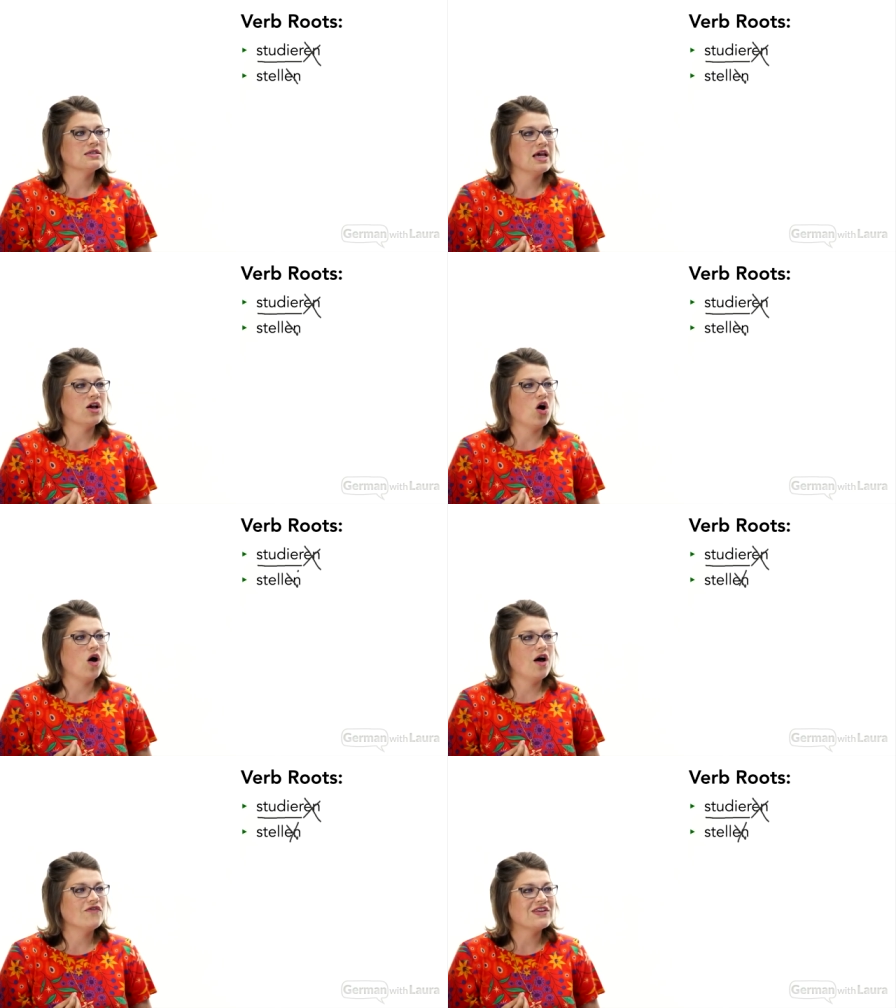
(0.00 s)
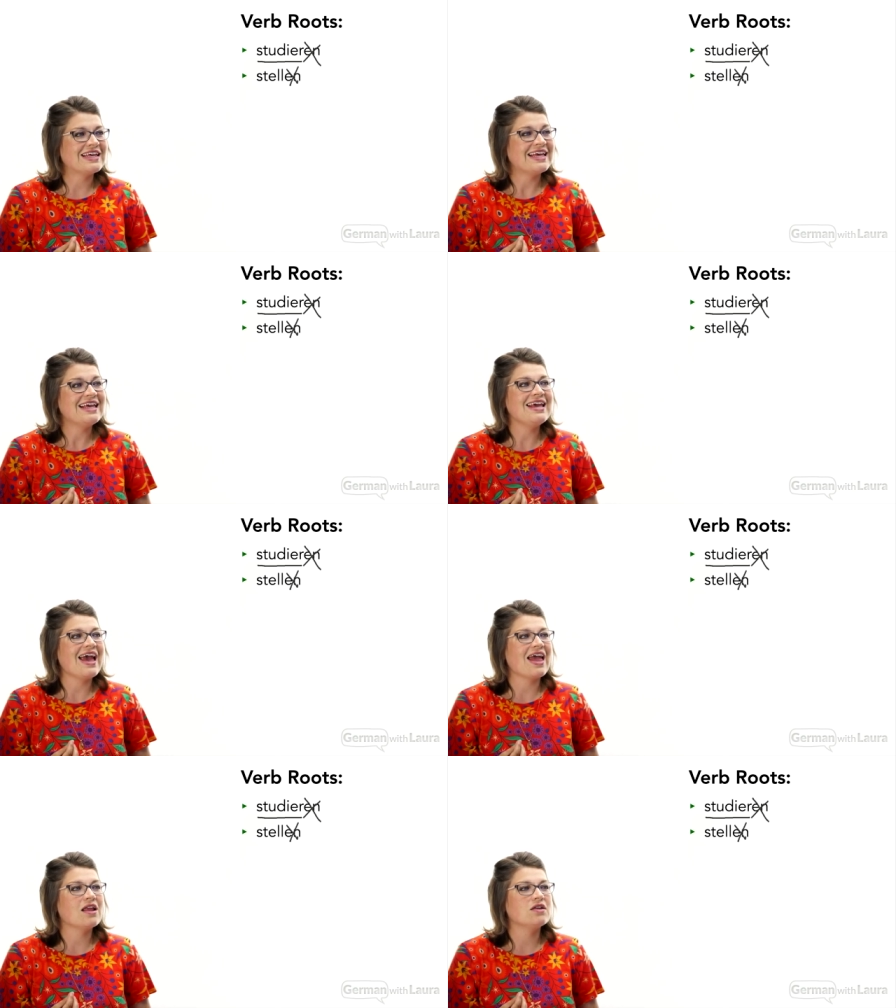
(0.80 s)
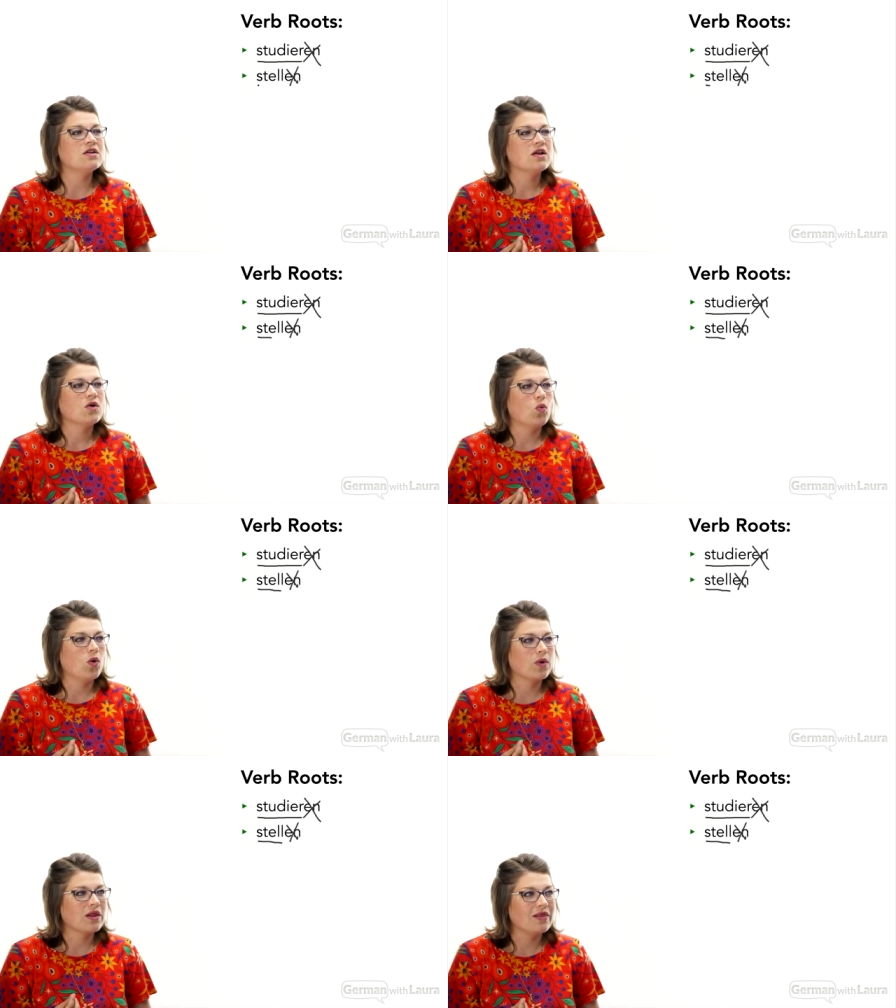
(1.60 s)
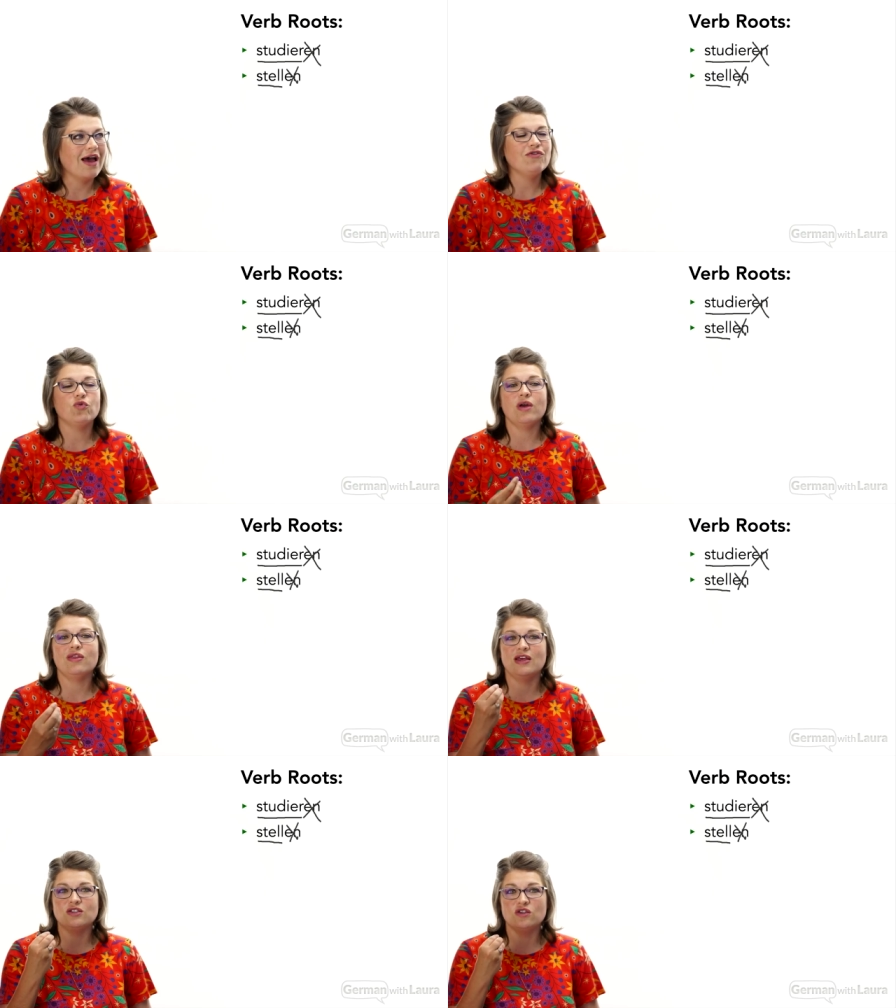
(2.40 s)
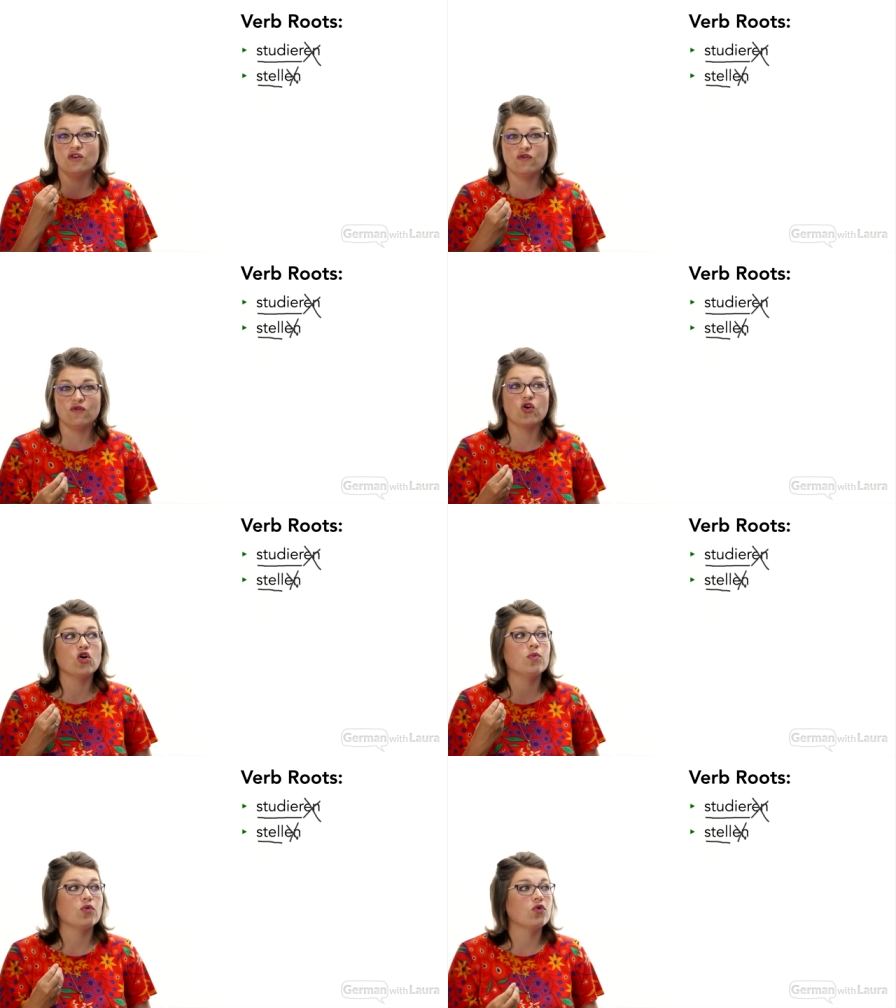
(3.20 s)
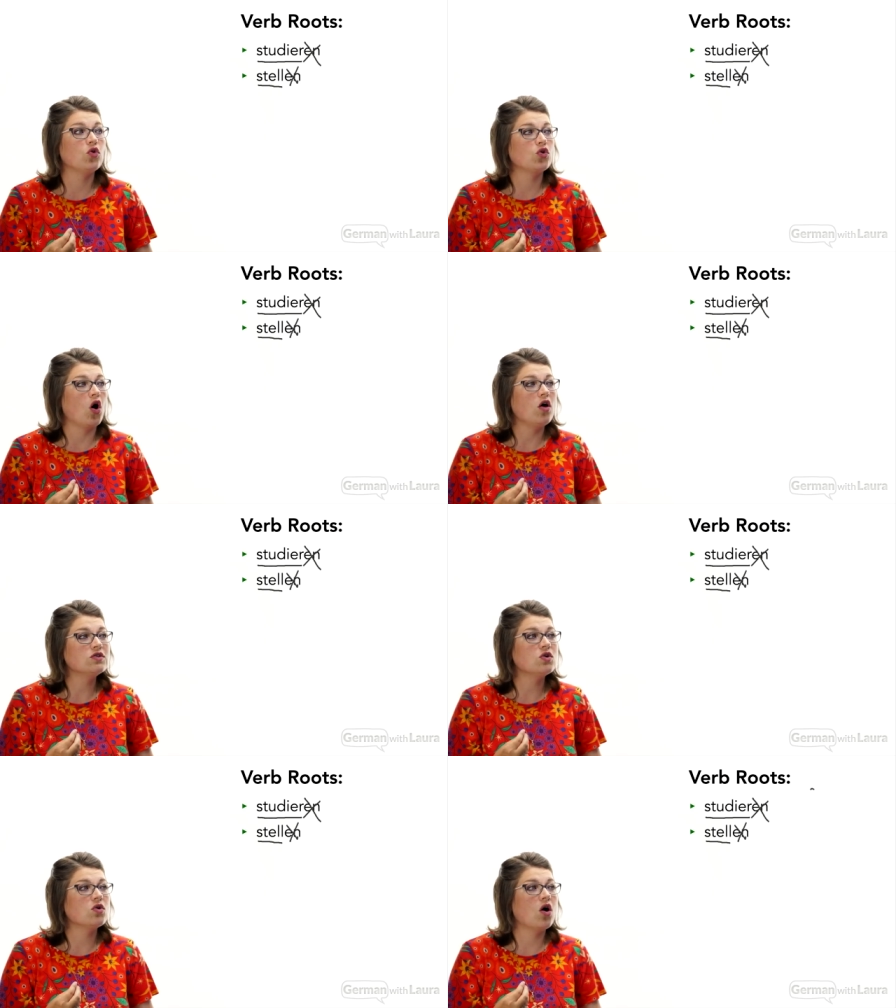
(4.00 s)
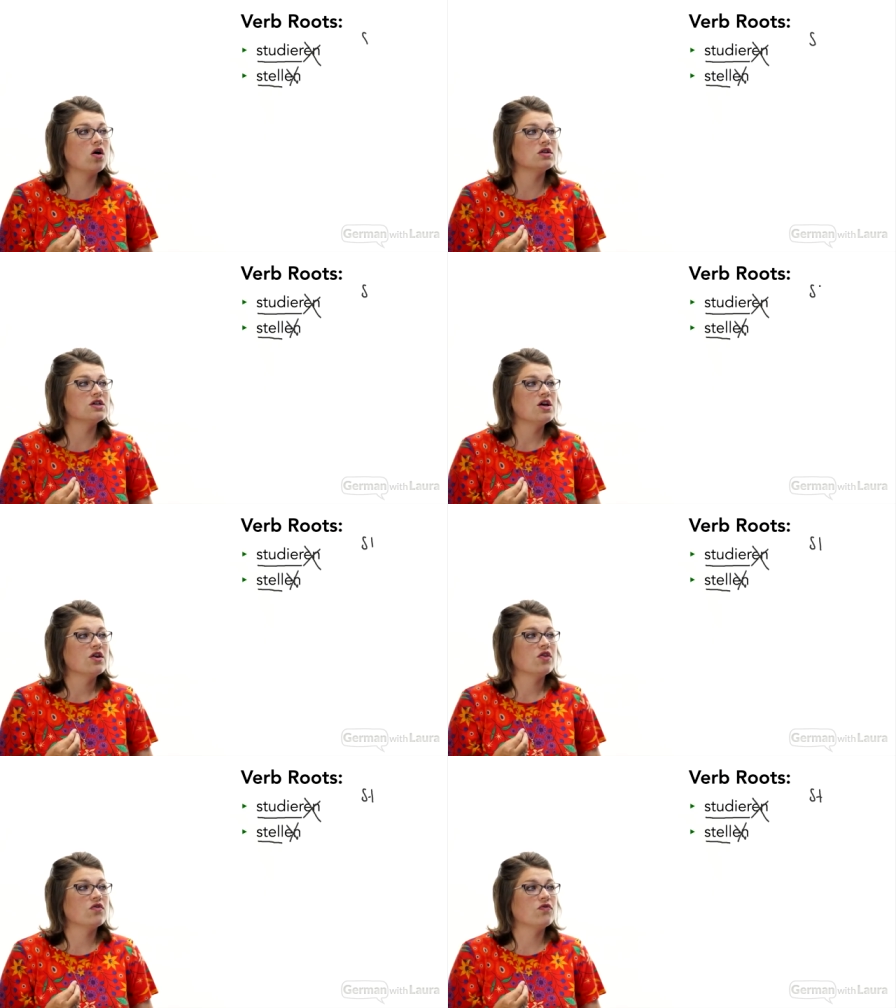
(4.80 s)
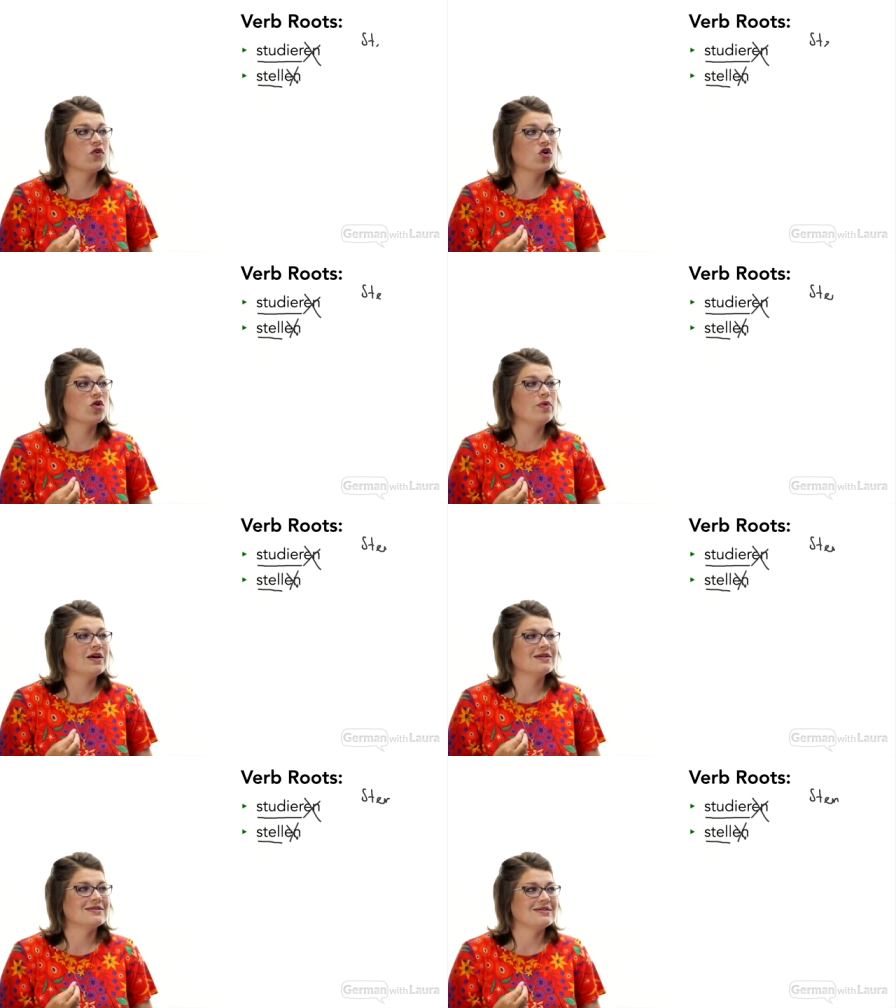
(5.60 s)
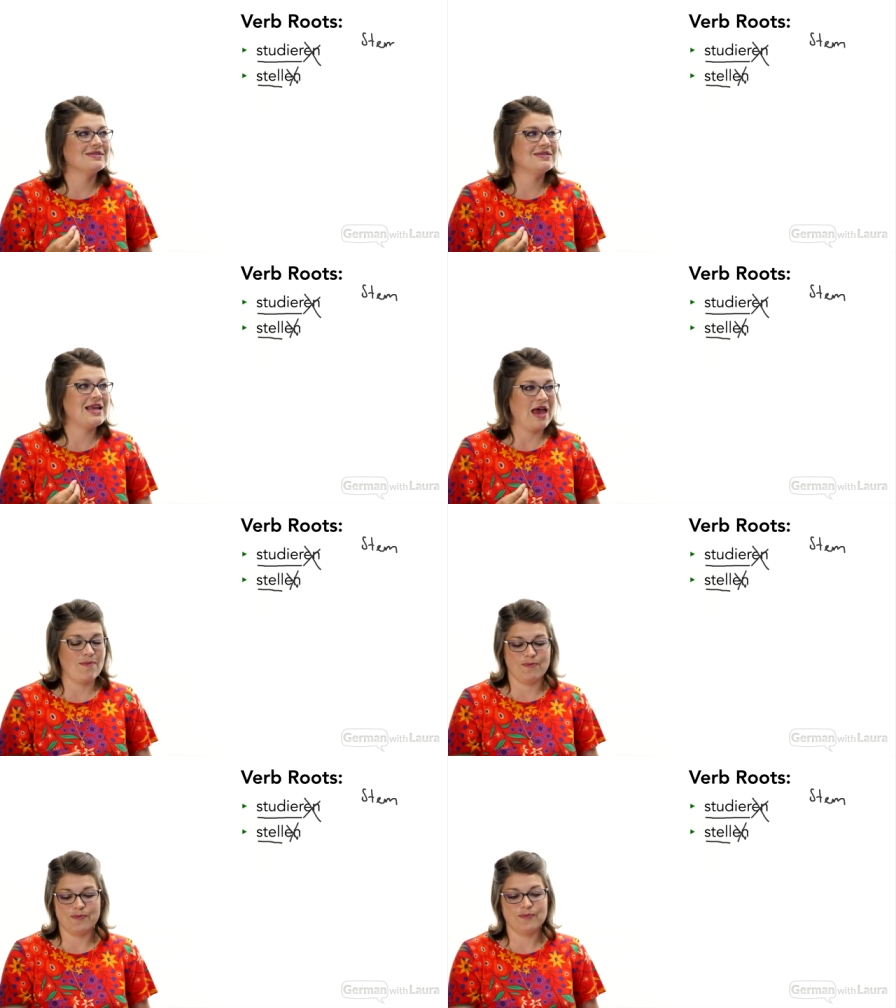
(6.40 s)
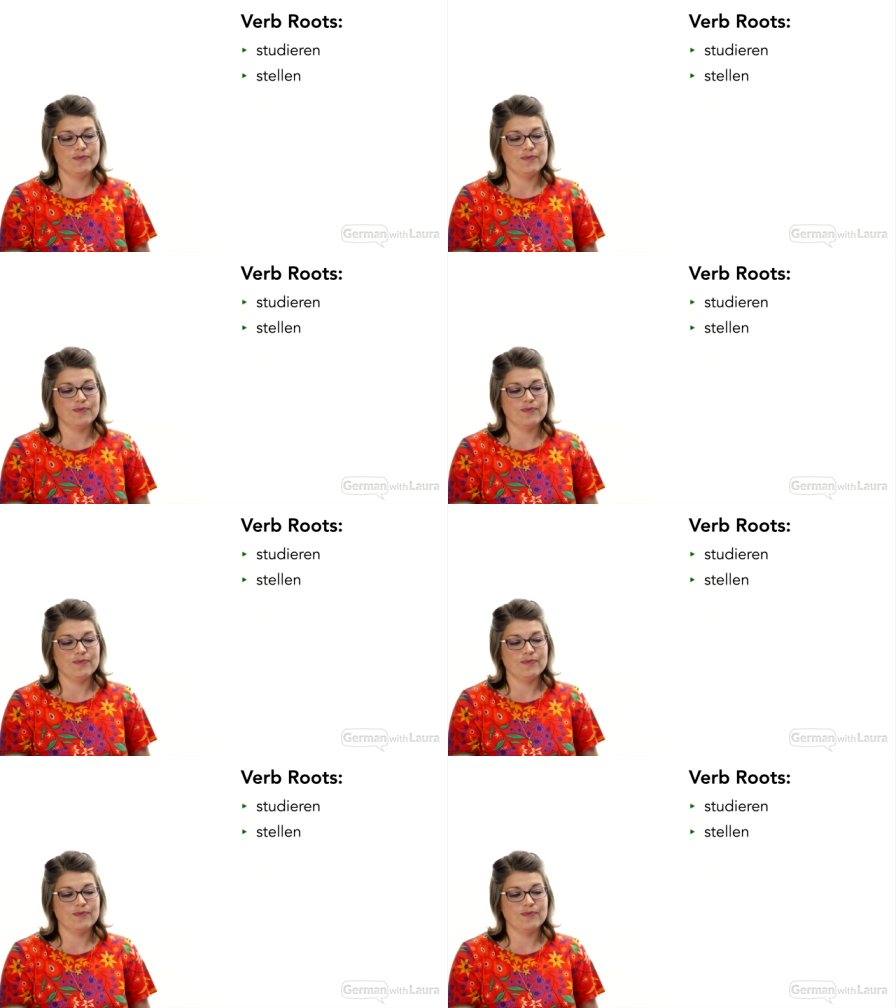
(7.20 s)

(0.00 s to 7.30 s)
Take off the en, what we're left with is the verb root, also called the verb stem.